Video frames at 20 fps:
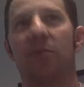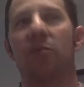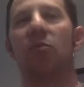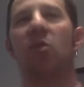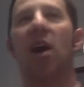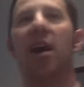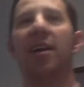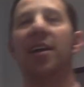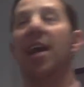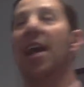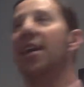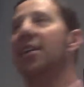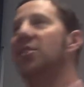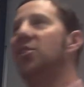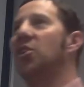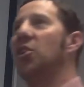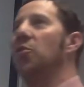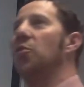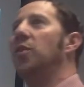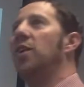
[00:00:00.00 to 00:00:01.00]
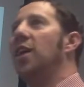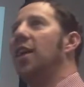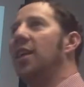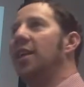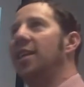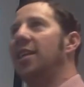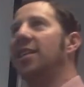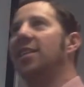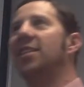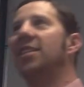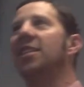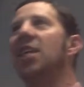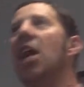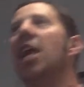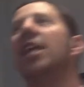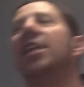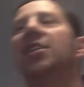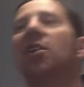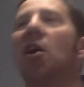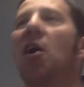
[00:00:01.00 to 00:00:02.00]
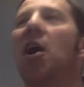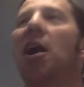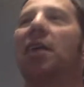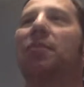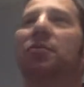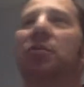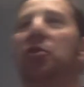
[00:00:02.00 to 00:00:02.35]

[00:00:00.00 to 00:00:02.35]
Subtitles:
Right, yeah. So this is not a time